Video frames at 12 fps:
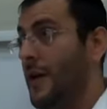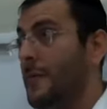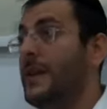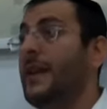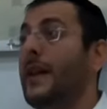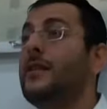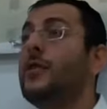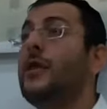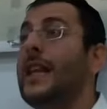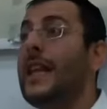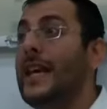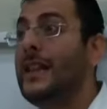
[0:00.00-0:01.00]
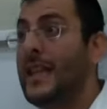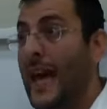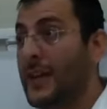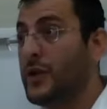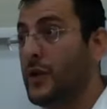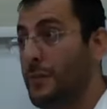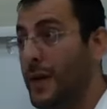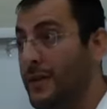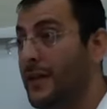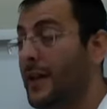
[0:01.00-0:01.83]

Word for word: But he doesn't do it in the actual pit.